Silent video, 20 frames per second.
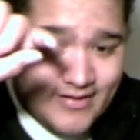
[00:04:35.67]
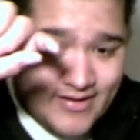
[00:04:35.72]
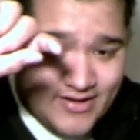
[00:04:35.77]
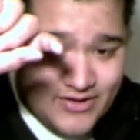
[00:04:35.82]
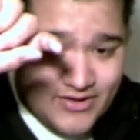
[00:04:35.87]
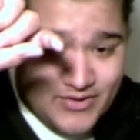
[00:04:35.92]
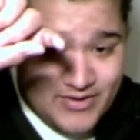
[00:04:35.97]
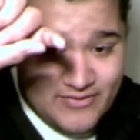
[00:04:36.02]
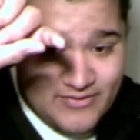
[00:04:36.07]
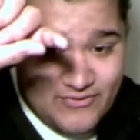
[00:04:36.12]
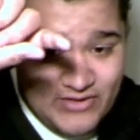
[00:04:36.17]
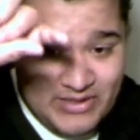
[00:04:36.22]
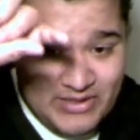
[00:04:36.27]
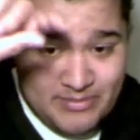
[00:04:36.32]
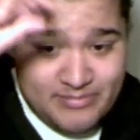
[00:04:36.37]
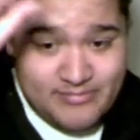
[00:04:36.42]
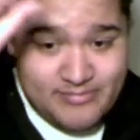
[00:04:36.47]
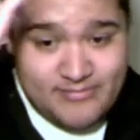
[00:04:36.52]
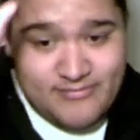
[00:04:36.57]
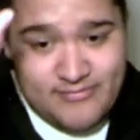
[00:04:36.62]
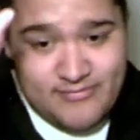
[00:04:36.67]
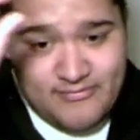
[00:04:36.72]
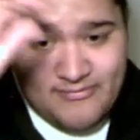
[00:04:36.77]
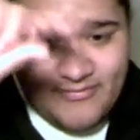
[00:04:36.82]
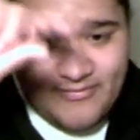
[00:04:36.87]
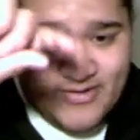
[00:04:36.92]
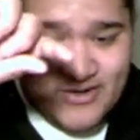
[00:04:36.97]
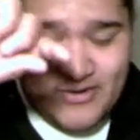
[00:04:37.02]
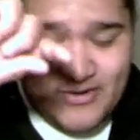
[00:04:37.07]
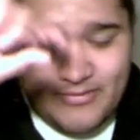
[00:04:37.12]
you can flip,
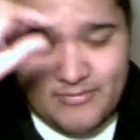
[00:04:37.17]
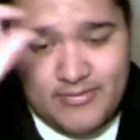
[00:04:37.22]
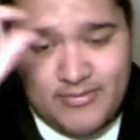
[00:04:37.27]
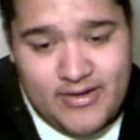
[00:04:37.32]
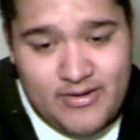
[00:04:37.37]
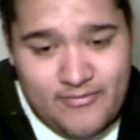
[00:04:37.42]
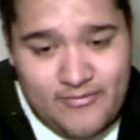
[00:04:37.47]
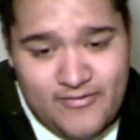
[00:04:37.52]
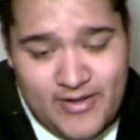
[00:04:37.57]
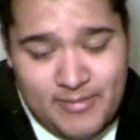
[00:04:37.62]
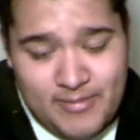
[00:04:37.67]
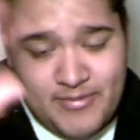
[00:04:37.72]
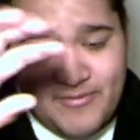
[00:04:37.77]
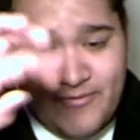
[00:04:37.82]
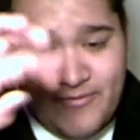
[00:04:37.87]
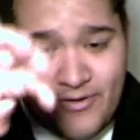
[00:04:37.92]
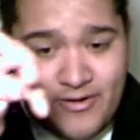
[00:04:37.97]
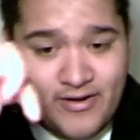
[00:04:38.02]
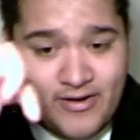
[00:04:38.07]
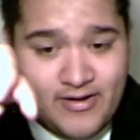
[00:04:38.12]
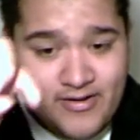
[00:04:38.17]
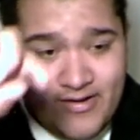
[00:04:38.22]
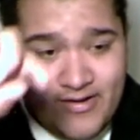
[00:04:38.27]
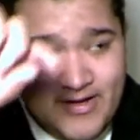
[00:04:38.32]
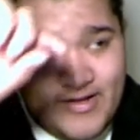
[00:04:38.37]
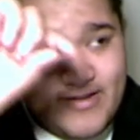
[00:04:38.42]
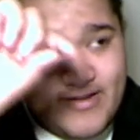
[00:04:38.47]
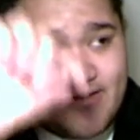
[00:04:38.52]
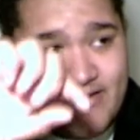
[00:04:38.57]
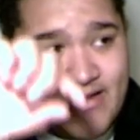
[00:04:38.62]
so when you flip it vertically,
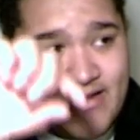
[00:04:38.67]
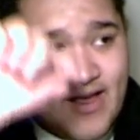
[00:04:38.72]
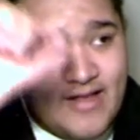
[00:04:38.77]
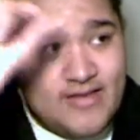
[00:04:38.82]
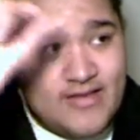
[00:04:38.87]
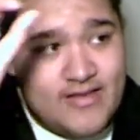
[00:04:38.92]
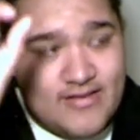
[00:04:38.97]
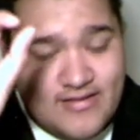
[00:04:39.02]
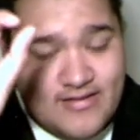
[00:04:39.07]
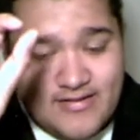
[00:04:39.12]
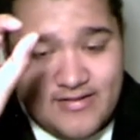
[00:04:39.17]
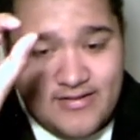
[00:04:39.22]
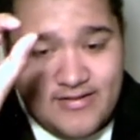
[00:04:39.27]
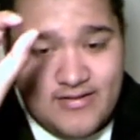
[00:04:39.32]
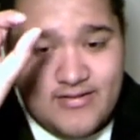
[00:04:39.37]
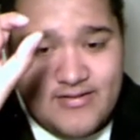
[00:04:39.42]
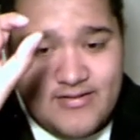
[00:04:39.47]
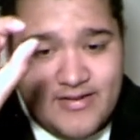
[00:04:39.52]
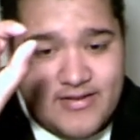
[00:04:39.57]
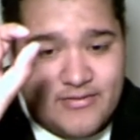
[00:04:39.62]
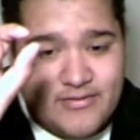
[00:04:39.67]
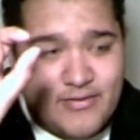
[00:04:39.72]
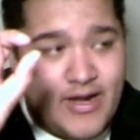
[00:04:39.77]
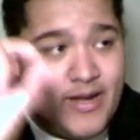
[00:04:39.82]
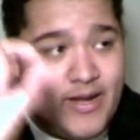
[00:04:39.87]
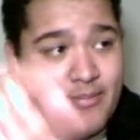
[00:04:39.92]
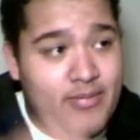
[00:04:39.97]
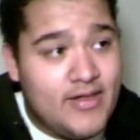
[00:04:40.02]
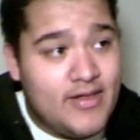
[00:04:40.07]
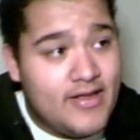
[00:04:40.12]
it's still in the
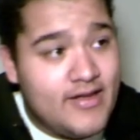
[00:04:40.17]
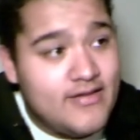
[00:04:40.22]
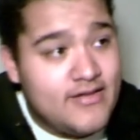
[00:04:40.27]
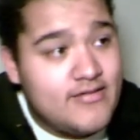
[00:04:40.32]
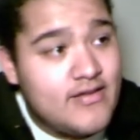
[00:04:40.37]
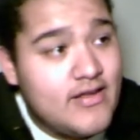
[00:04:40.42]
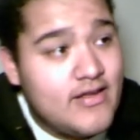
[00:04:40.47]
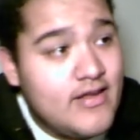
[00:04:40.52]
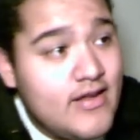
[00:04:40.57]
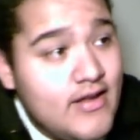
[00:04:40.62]
right place.